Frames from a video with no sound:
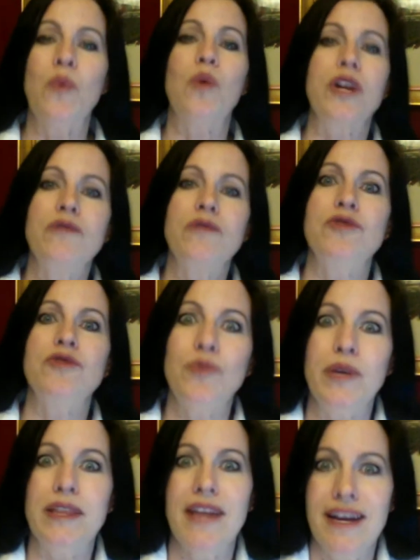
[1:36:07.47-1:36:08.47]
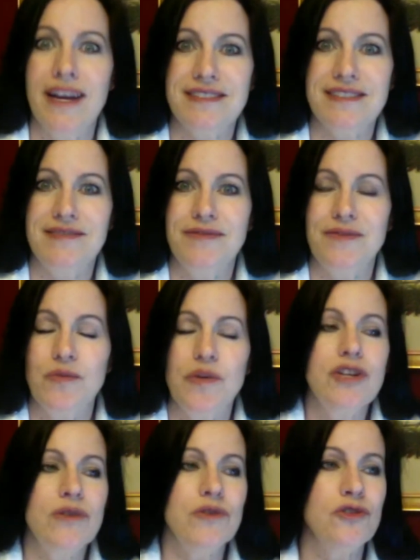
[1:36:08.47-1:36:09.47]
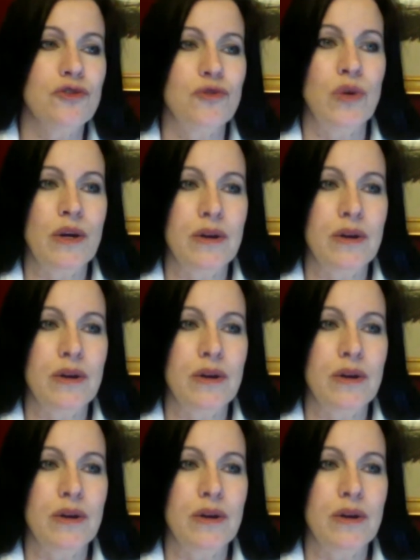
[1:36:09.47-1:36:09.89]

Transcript: what do you do with that? What do you do